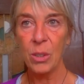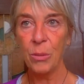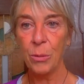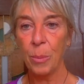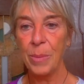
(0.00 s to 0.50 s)

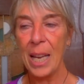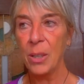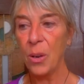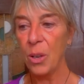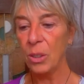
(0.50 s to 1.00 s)
And from
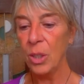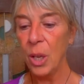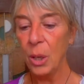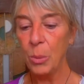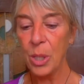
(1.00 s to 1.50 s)
then on,
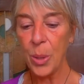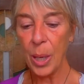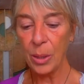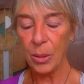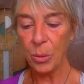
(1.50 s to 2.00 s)
we
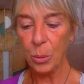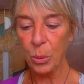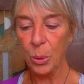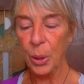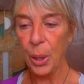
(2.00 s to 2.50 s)
started
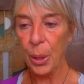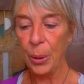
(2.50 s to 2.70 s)
to